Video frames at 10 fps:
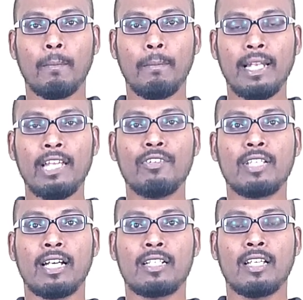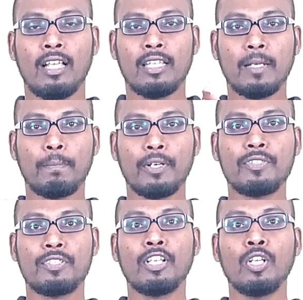believed that the
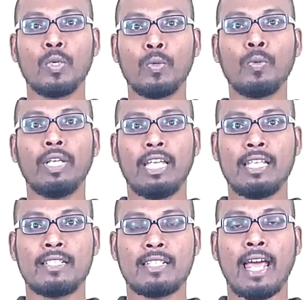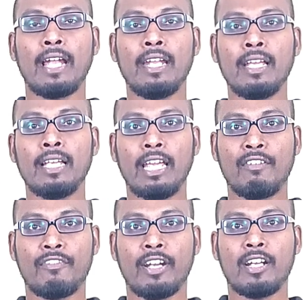person who is standing in
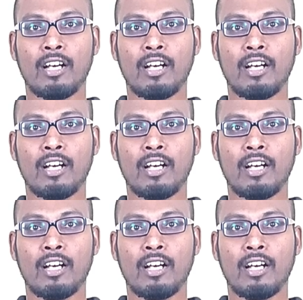front